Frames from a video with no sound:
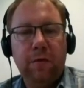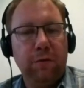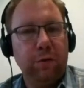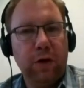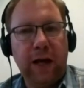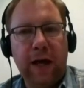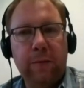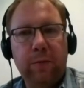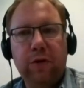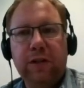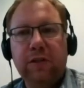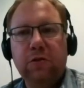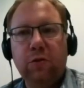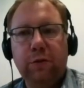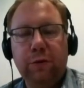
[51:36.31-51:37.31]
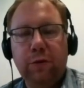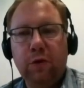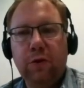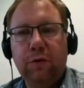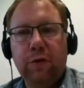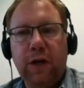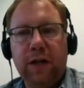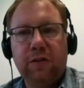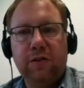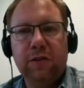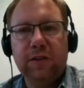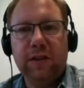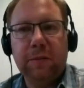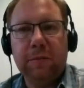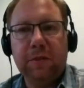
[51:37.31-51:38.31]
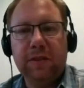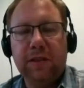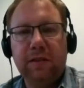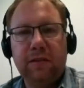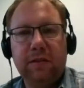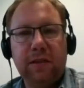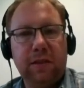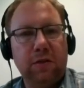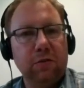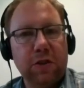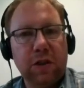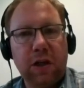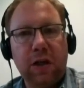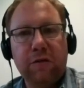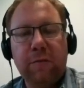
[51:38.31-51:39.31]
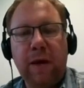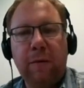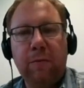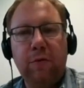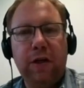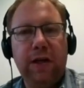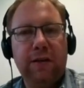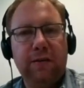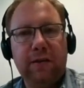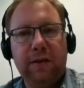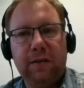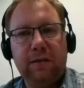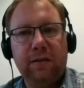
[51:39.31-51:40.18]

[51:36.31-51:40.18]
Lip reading: for libraries or for other systems that use a lot of memory and that